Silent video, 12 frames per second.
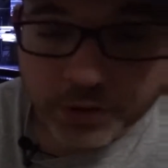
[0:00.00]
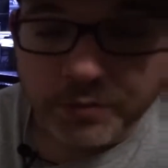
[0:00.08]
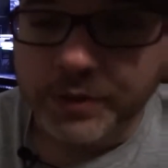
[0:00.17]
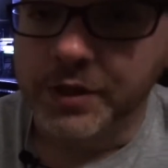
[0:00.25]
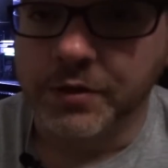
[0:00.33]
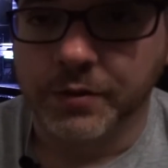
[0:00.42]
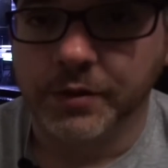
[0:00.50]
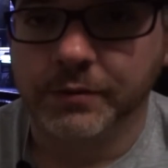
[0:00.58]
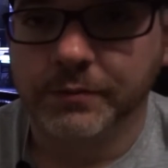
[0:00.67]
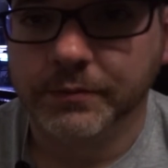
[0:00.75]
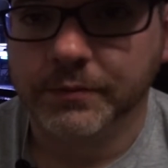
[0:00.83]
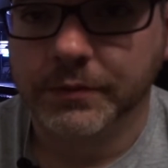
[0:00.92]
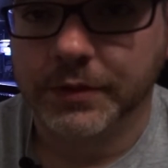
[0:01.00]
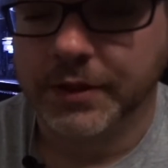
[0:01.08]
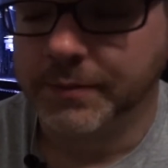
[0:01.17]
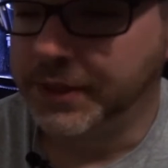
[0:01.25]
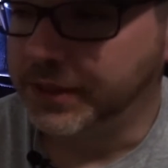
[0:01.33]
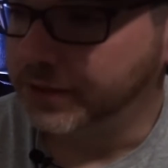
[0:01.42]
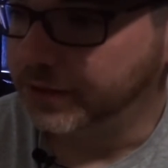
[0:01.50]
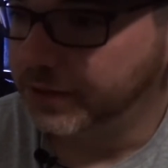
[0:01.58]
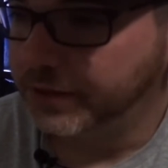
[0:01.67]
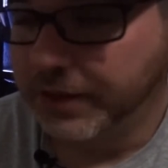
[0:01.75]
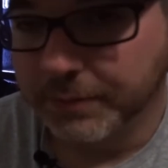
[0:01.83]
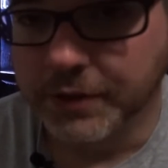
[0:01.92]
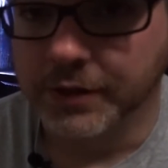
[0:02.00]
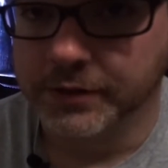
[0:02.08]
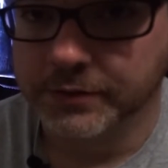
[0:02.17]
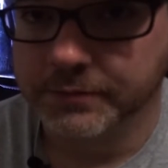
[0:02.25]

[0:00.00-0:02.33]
are we doing? I mean, come on.